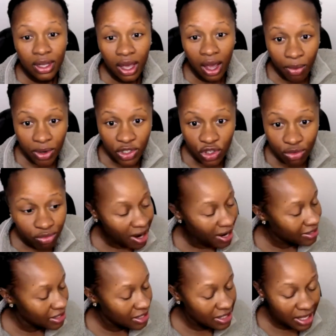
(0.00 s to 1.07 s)
I want you to
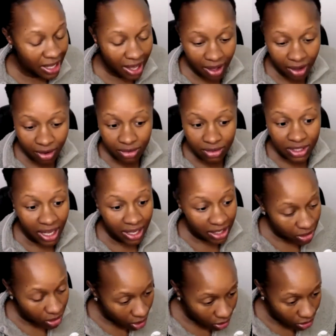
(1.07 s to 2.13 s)
write this down. Take
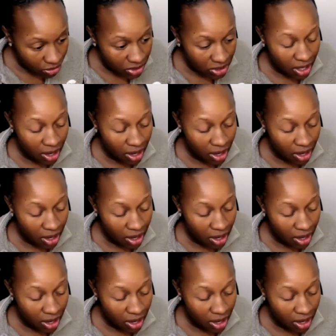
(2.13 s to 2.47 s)
notes.